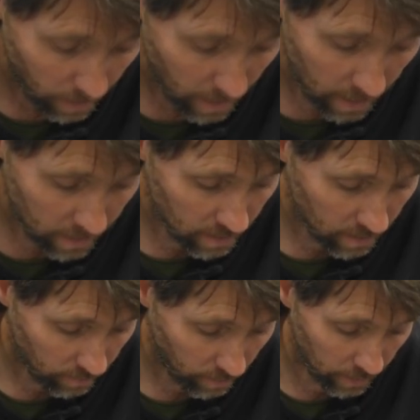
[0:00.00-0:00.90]
And
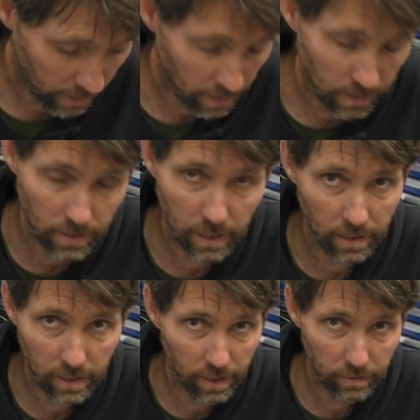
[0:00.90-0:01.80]
I think, as I
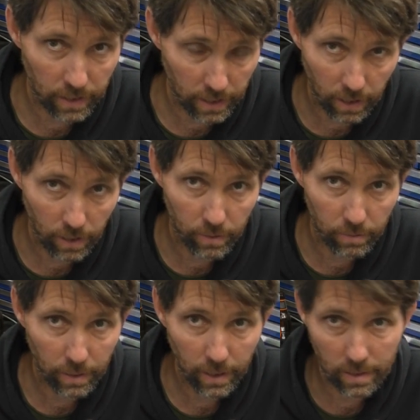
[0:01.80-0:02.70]
said in the other
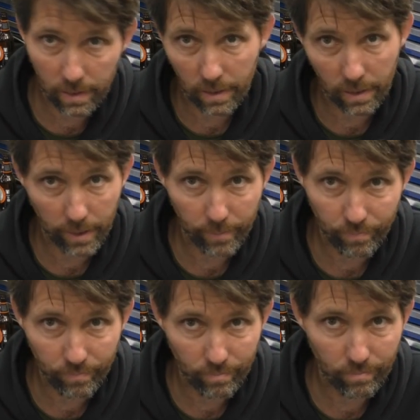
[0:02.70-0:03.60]
video when I did the
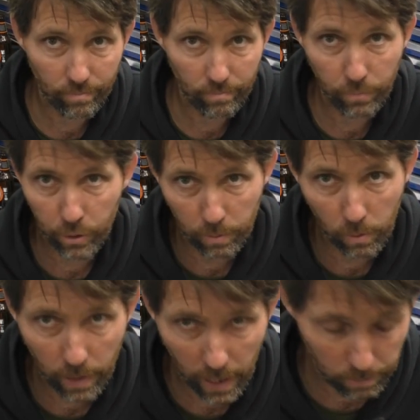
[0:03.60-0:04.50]

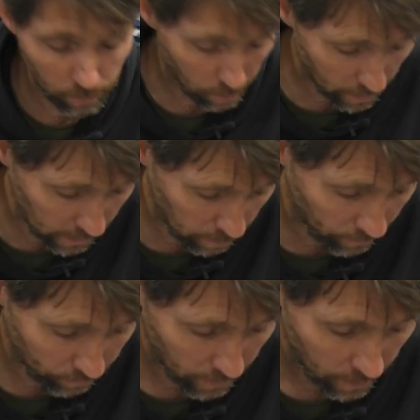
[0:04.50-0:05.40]
push-pull cable
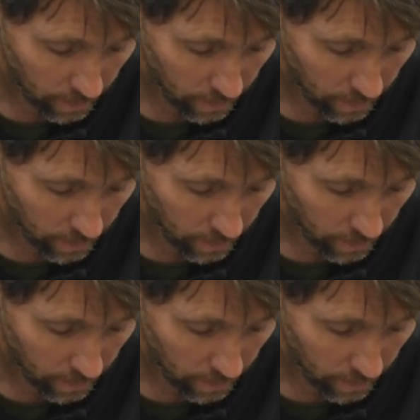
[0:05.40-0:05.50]
replacement,